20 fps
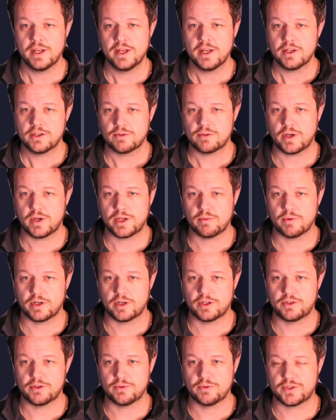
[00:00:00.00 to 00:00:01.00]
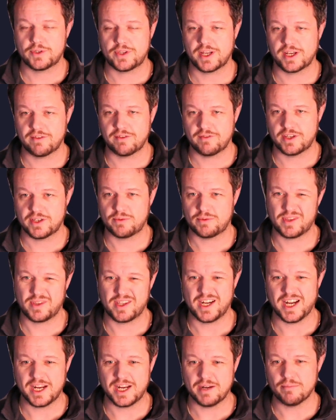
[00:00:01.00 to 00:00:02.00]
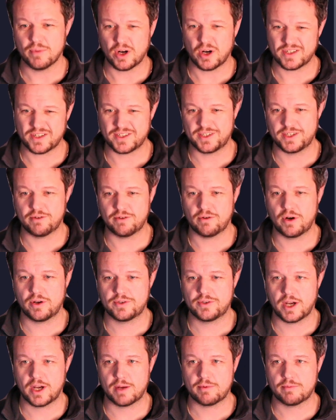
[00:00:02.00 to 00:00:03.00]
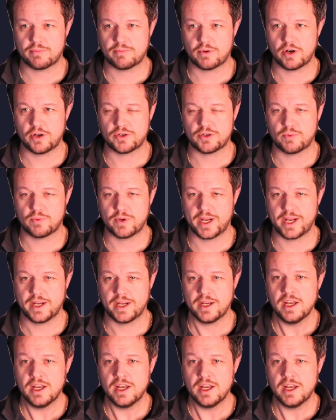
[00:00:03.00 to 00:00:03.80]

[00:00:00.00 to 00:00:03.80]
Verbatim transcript: So what you want to do is think of this with an inbox zero type approach, where